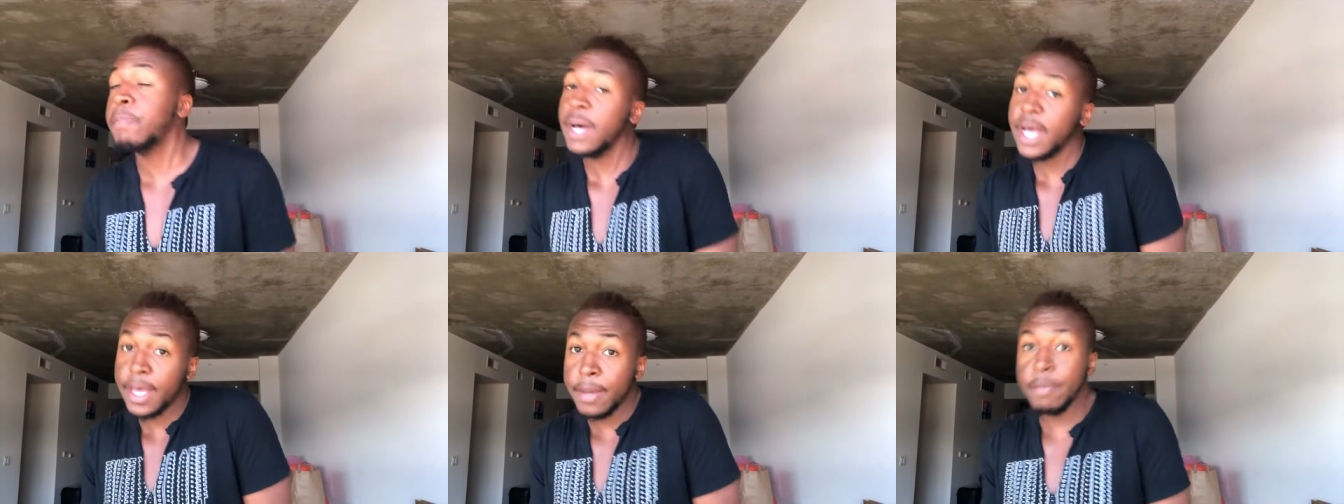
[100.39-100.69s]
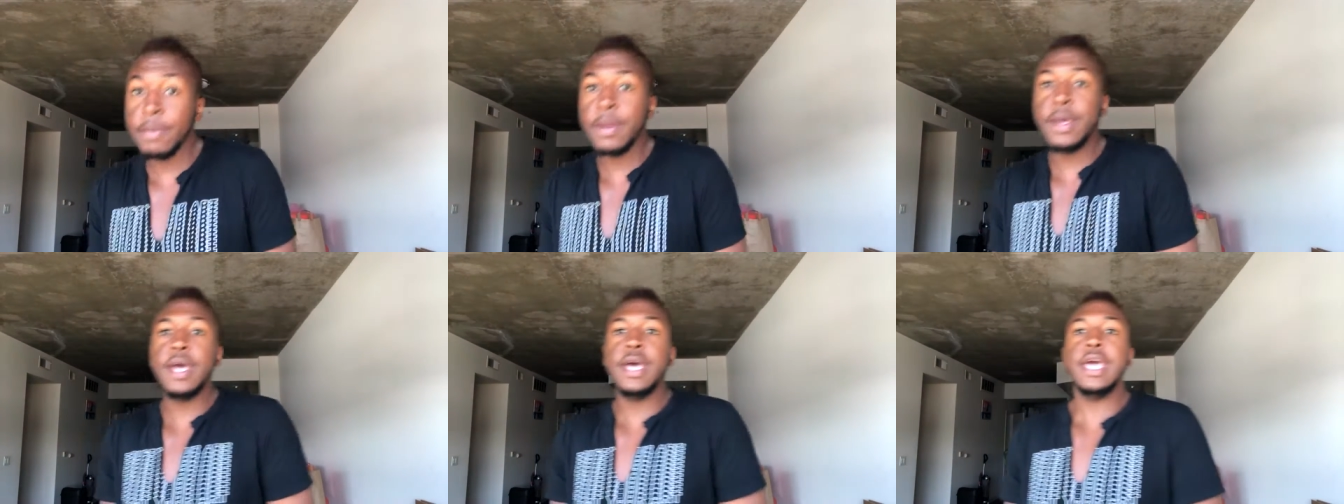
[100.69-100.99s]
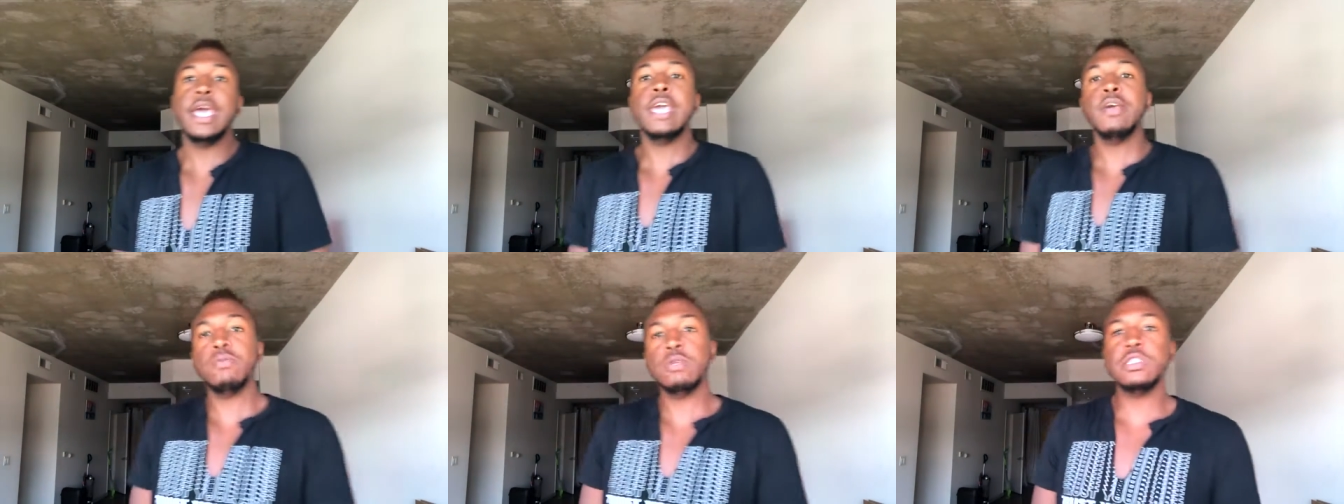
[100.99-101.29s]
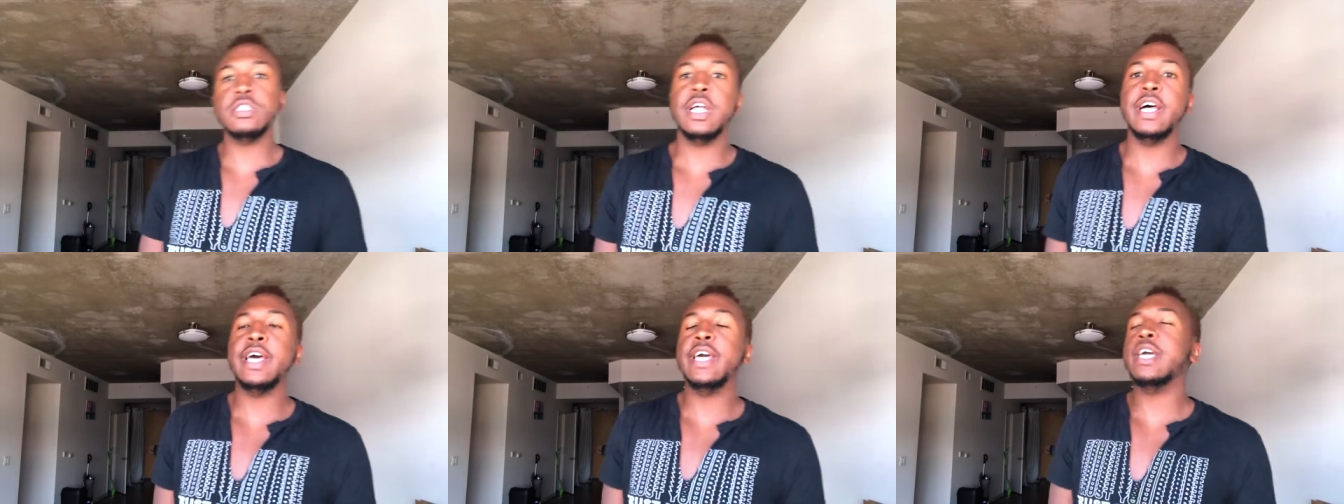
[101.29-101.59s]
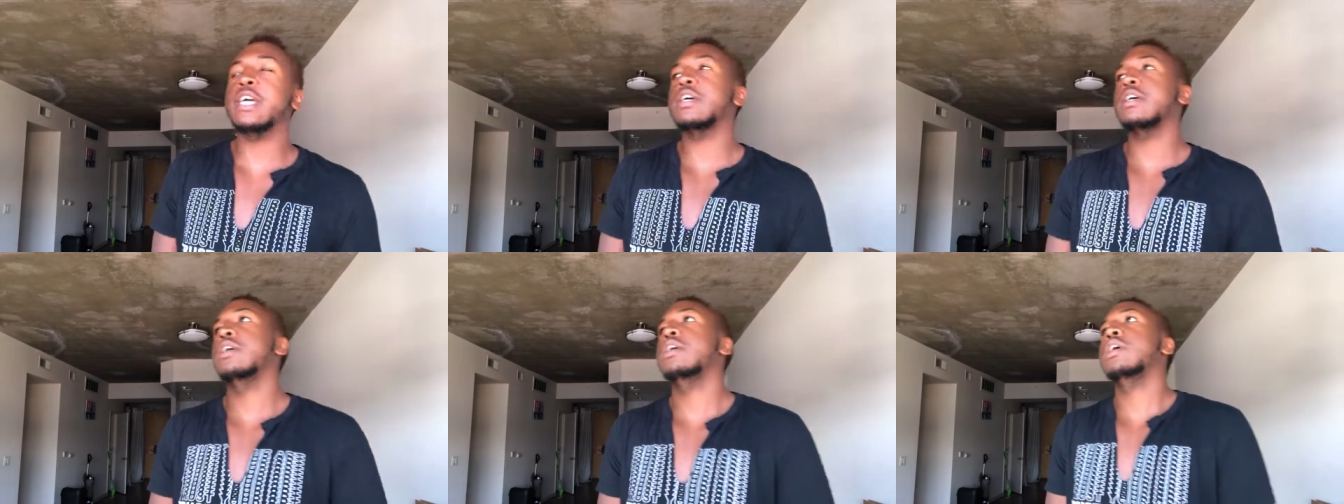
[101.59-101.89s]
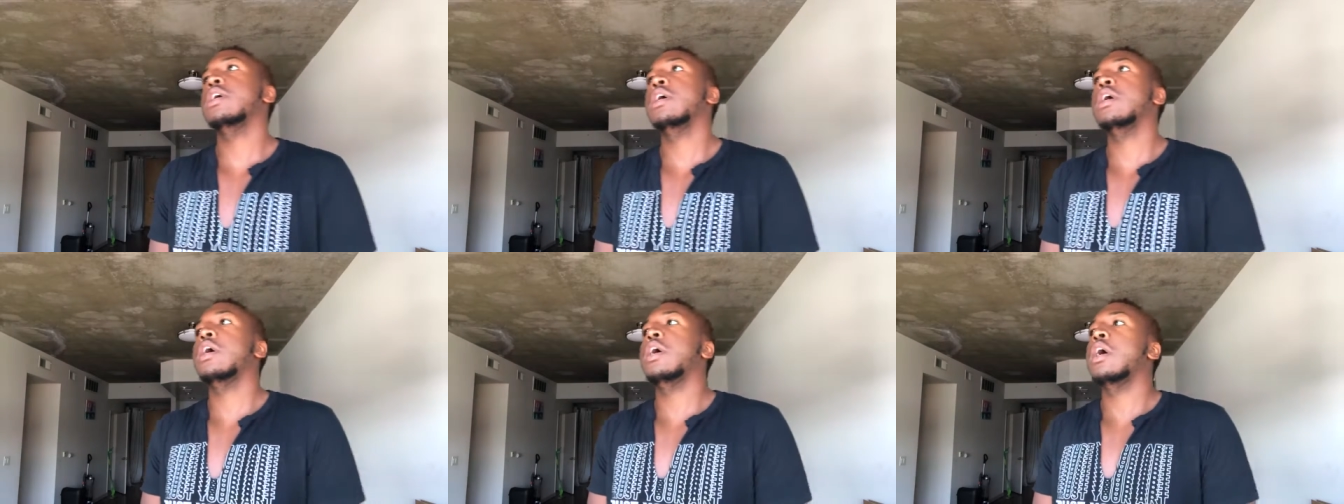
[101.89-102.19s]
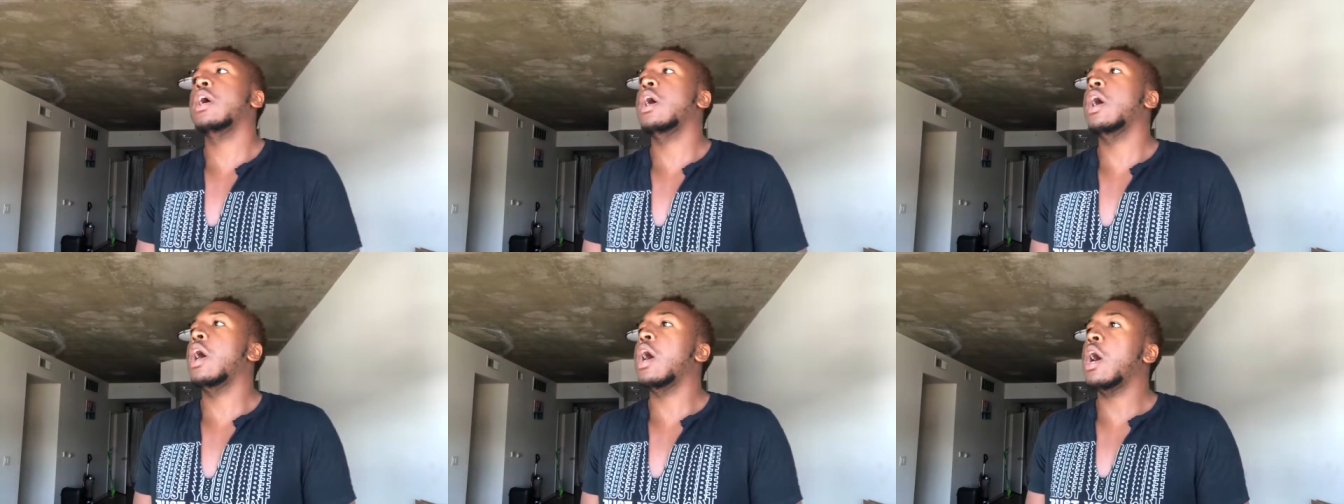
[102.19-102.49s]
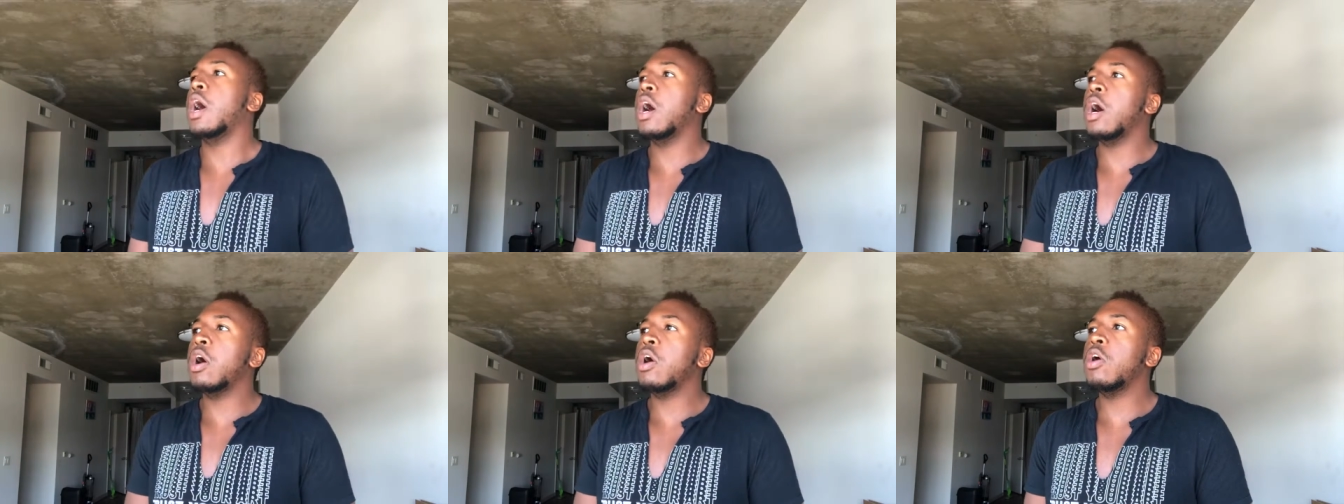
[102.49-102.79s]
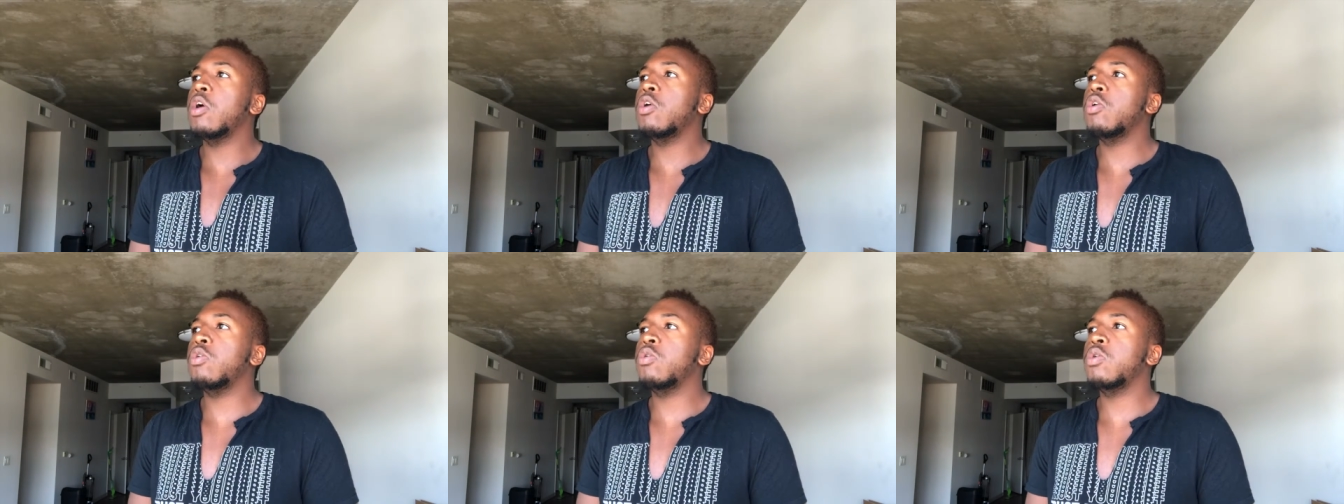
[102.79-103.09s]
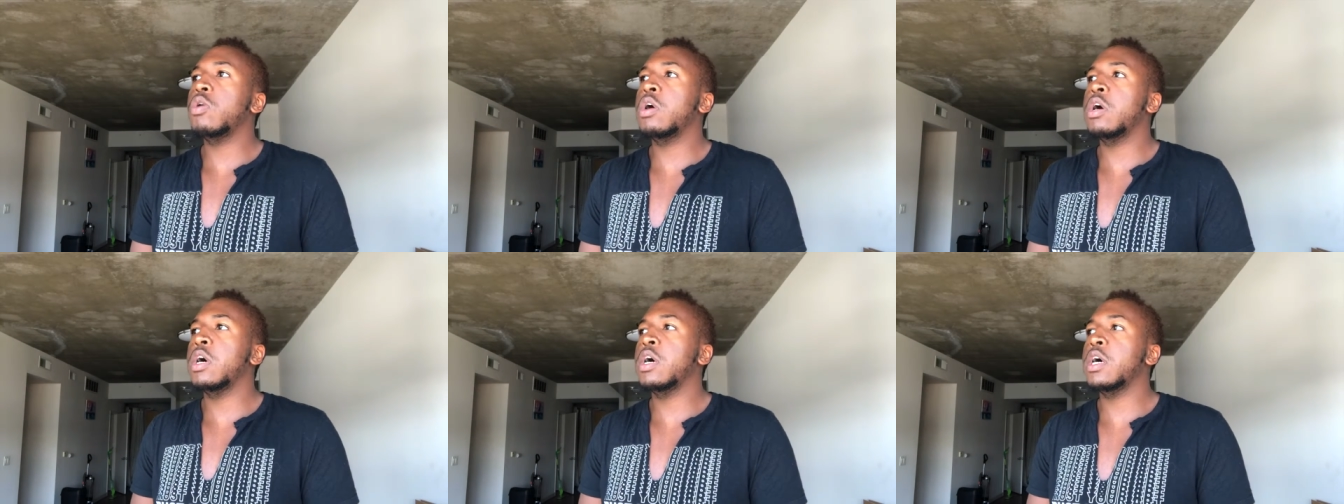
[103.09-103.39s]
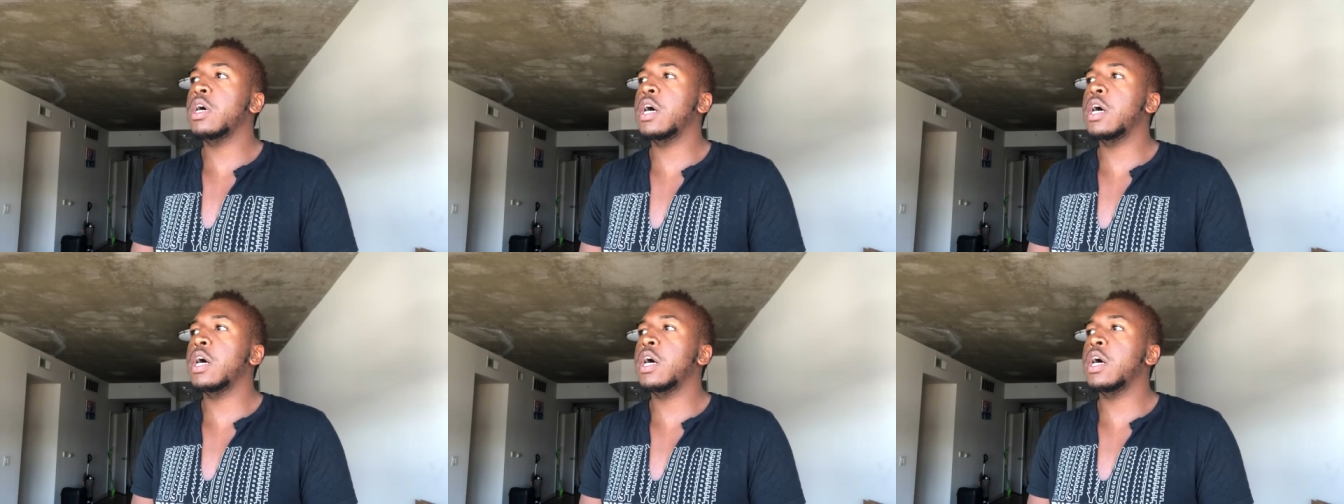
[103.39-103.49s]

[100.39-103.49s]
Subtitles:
But he was like, oh,